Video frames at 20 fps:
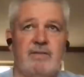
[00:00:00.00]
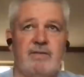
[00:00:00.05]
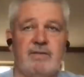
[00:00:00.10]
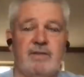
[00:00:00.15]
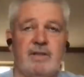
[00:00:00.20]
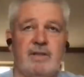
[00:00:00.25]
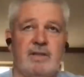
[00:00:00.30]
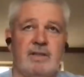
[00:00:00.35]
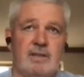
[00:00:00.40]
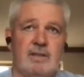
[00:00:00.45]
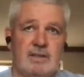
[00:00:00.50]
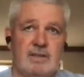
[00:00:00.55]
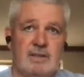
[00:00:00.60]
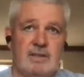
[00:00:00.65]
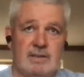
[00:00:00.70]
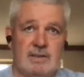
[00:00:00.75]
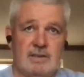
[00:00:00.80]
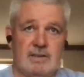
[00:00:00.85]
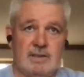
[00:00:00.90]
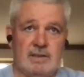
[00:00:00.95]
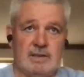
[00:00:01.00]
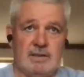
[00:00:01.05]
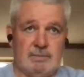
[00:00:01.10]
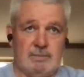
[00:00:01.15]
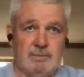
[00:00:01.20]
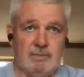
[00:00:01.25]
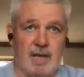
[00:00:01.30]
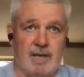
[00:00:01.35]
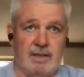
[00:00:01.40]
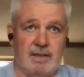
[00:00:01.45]
and
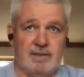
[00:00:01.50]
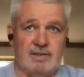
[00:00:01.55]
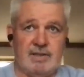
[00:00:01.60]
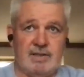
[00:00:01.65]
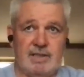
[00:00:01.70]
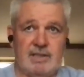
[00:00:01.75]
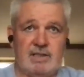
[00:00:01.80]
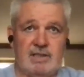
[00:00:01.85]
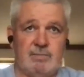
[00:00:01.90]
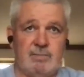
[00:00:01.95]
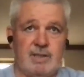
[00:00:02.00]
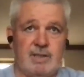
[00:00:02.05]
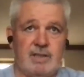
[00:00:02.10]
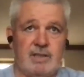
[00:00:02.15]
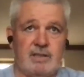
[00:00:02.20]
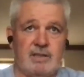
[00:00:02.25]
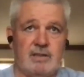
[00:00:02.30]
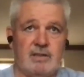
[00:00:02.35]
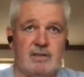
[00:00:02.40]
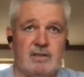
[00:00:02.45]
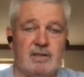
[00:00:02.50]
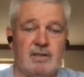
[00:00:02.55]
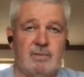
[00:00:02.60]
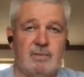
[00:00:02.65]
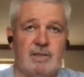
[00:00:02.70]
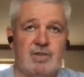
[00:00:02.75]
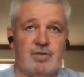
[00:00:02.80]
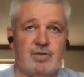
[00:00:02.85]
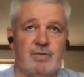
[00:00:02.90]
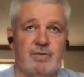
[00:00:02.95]
others need to be to
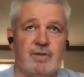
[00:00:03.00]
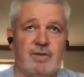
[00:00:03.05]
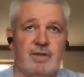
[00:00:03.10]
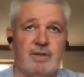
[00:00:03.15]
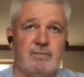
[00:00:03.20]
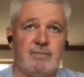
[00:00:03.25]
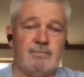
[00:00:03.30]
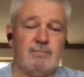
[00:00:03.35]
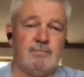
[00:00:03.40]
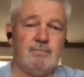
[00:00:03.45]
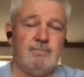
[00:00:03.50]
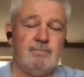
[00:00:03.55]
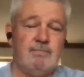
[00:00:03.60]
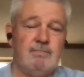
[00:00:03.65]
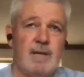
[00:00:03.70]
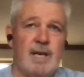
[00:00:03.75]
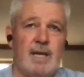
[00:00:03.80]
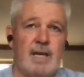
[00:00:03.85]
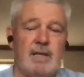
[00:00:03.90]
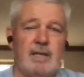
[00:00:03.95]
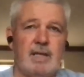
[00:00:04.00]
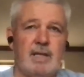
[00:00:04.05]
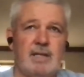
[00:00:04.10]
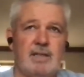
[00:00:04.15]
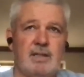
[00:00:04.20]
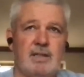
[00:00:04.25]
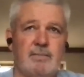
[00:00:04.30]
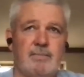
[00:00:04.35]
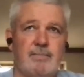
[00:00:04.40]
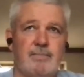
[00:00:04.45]
be driven. And, and then
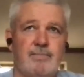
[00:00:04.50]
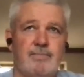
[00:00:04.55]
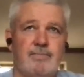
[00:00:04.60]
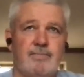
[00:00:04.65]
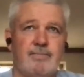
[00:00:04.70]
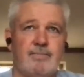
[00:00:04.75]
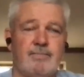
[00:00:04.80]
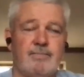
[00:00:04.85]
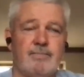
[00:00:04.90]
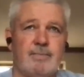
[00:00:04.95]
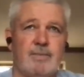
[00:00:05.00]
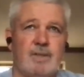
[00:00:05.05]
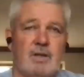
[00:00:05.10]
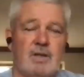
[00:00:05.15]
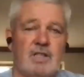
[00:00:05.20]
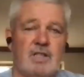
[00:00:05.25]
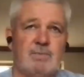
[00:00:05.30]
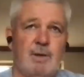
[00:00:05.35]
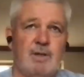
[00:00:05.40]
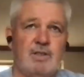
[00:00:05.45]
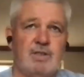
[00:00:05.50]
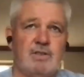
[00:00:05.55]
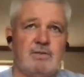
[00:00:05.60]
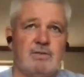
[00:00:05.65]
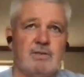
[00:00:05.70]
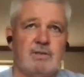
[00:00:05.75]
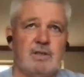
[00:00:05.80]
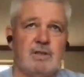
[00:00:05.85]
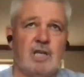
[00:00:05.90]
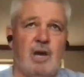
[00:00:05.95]
I suppose
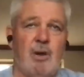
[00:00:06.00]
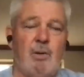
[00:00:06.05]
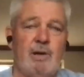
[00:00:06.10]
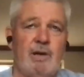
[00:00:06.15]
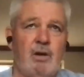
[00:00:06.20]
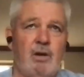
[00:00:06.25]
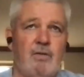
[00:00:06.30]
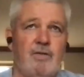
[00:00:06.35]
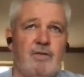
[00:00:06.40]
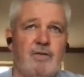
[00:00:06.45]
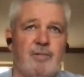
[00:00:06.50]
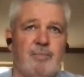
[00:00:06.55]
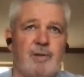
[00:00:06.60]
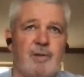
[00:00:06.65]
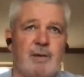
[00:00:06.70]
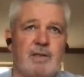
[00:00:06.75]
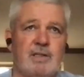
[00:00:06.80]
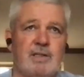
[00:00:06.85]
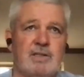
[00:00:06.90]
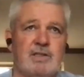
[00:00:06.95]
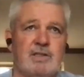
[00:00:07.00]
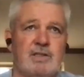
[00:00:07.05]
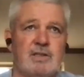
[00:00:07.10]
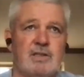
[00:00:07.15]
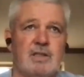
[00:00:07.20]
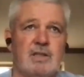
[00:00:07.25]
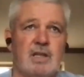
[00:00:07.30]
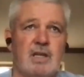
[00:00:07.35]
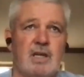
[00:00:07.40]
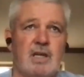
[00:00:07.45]
going on from that is,
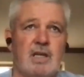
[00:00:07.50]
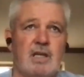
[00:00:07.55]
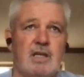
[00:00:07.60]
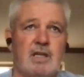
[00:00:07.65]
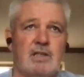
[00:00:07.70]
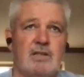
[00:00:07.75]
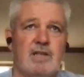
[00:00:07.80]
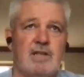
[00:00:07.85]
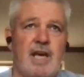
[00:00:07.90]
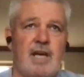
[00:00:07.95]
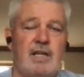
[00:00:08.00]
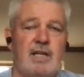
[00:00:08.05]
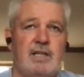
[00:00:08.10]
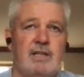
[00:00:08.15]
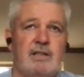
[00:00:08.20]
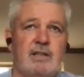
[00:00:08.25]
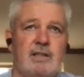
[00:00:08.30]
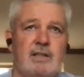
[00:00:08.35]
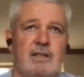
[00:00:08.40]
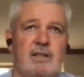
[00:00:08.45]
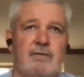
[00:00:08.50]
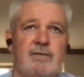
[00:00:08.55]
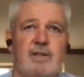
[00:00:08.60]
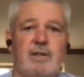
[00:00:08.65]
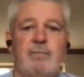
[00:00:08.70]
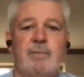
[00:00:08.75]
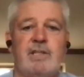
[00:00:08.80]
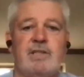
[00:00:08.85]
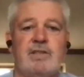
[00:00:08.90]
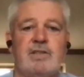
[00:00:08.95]
is how do you deliver the
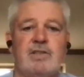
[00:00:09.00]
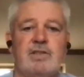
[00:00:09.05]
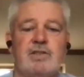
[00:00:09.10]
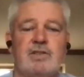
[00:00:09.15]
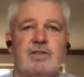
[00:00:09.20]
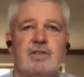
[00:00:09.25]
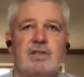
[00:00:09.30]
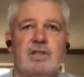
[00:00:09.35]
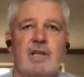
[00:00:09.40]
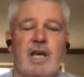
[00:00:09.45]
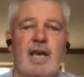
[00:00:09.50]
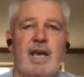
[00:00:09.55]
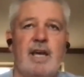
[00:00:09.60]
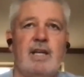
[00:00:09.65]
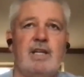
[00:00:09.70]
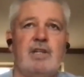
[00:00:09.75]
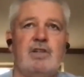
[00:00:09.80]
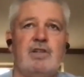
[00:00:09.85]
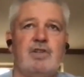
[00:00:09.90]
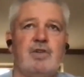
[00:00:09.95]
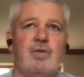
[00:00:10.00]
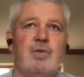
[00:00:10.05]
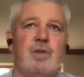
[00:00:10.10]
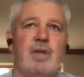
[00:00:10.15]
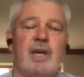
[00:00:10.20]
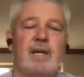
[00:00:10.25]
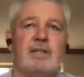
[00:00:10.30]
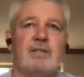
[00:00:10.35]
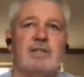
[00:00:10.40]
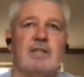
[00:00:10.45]
messages? You know, how do you do
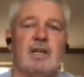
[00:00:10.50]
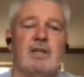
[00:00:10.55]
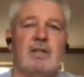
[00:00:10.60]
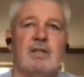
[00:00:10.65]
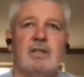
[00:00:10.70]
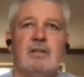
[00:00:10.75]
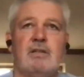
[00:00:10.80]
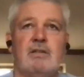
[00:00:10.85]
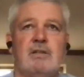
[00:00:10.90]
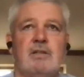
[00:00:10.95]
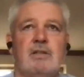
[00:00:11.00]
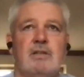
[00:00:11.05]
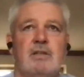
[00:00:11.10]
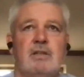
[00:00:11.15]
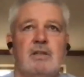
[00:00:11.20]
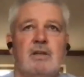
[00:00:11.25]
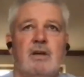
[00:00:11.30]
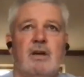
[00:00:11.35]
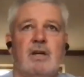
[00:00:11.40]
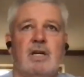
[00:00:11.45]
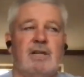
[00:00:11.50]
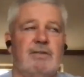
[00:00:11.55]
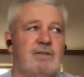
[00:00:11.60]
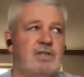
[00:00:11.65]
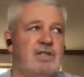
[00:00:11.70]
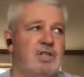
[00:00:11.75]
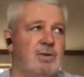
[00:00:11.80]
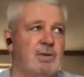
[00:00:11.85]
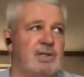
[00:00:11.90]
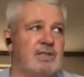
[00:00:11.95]
that? So I'll give you
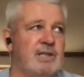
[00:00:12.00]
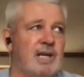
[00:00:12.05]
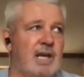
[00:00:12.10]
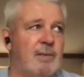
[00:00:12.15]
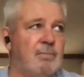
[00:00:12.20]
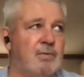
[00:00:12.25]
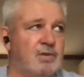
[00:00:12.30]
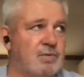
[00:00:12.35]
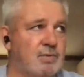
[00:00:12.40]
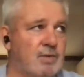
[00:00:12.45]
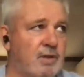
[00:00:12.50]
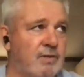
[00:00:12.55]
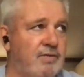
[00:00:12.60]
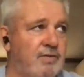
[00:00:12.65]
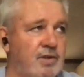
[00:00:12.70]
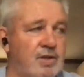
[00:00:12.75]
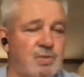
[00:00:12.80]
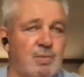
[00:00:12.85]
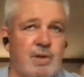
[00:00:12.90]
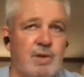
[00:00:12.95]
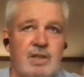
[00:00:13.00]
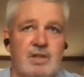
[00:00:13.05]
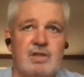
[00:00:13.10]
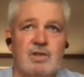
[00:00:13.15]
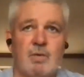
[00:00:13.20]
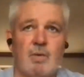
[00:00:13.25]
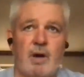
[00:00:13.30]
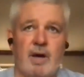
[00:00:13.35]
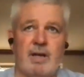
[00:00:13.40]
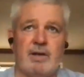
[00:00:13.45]
two examples. When I first went into
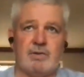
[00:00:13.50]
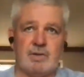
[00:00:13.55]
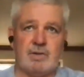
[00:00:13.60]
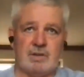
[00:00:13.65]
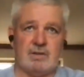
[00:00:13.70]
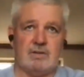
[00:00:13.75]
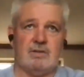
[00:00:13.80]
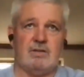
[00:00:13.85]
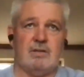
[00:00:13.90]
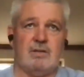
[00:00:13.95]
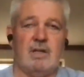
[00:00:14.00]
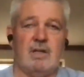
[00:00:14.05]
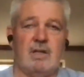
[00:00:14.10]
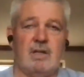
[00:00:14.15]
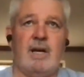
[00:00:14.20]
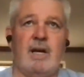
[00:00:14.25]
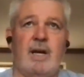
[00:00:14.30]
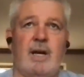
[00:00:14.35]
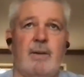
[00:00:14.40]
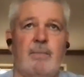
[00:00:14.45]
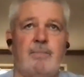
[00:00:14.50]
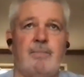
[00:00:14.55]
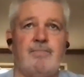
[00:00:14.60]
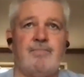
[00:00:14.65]
Wales, um,